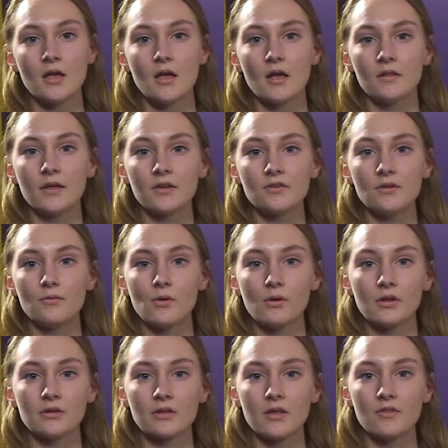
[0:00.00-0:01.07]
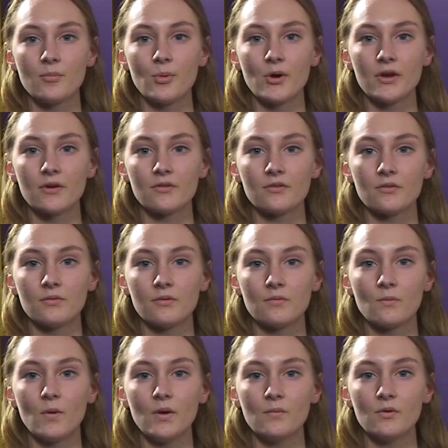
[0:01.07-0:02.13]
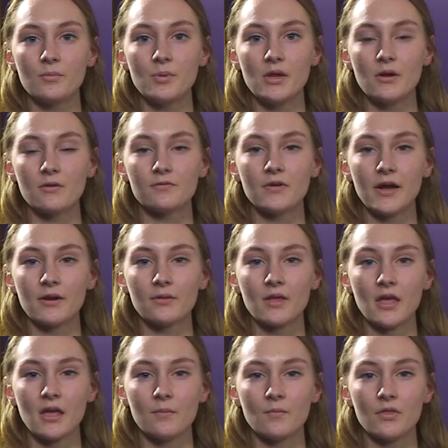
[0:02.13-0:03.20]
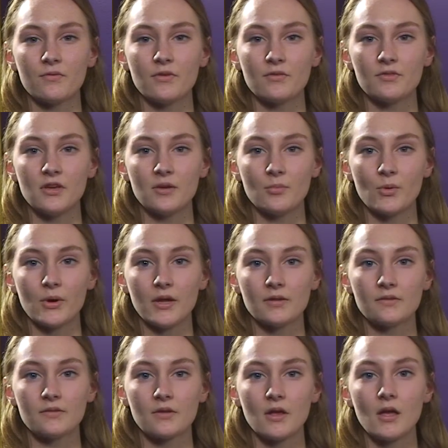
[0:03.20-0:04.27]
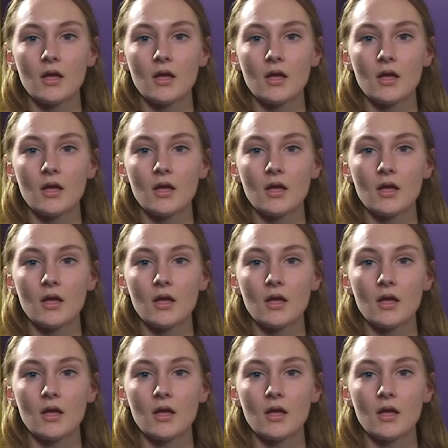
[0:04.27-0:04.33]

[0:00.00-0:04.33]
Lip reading: Lexi Rowland led the Pointers in what would be her final game with 15 points.